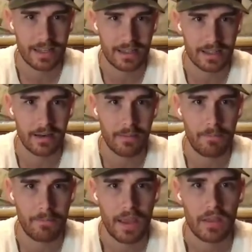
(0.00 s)
season. Mm.
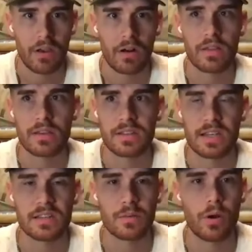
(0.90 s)
They're in the
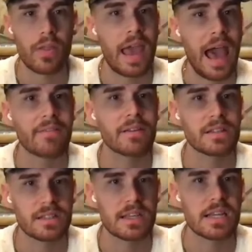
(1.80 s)
season where they
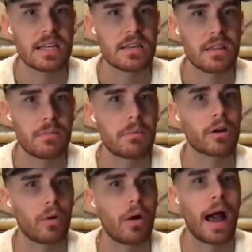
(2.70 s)
haven't seen the
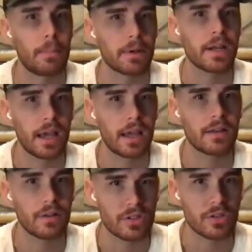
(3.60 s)
miracle happen yet,
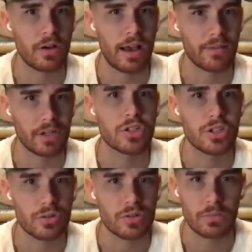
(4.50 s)
and they're still having to
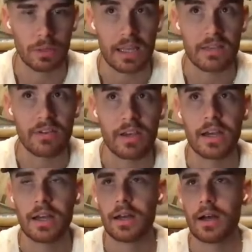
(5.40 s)
choose to believe.
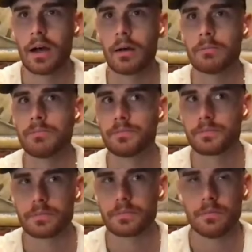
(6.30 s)
Um,
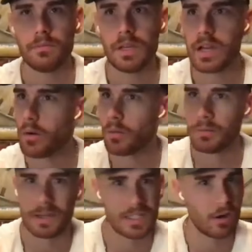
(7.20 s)
you know,
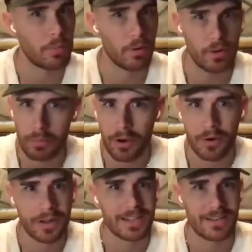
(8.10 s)
my song "Build a
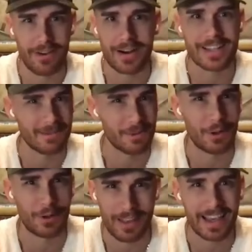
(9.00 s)
Boat" is a very
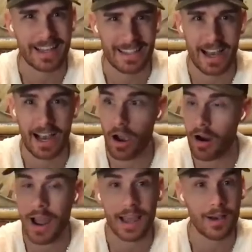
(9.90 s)
similar thing. It's like, all
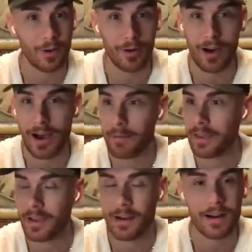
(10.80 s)
right, cool, I'm
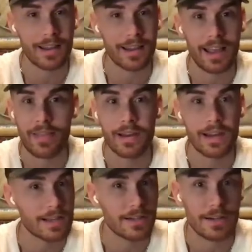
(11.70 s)
here in in the
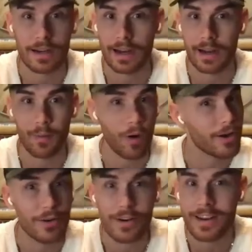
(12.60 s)
desert
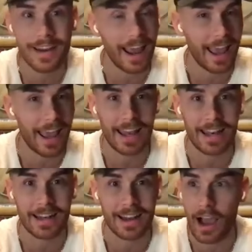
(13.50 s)
wandering,
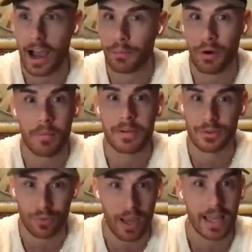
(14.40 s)
and God
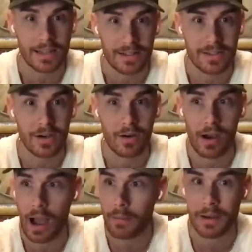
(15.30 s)
promised rain,
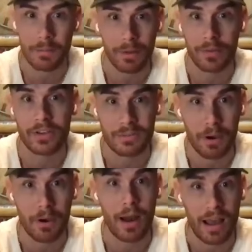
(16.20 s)
so I'm going right. to build this
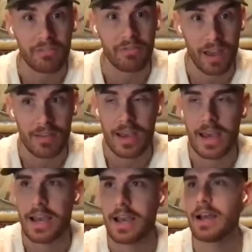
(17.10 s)
boat out of faith.
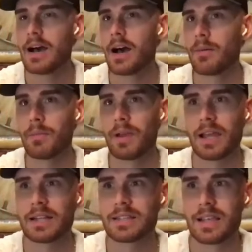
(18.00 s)
Um,
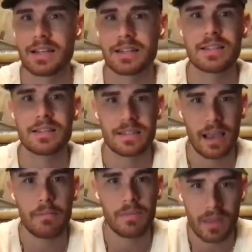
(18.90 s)
it's it's the
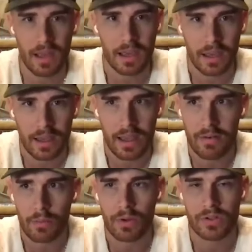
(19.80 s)
same thing,
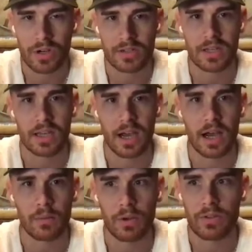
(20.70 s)
even with trusting
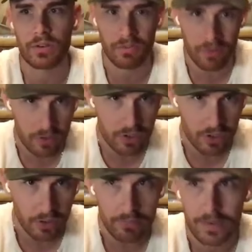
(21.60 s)
God with your
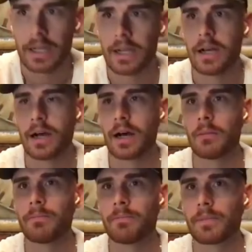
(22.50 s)
future.
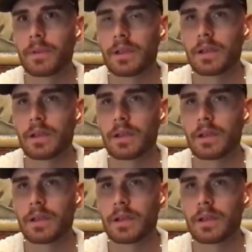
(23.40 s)
Um,